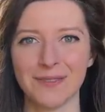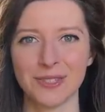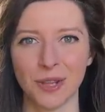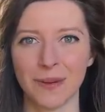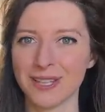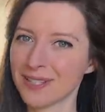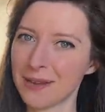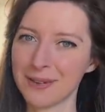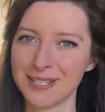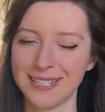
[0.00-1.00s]
So I
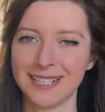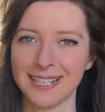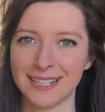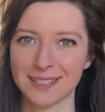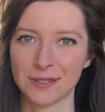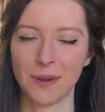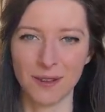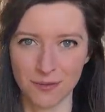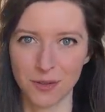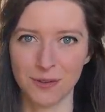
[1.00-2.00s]
start my seedlings, quite
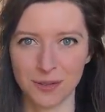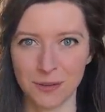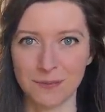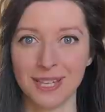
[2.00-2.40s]
a few of them,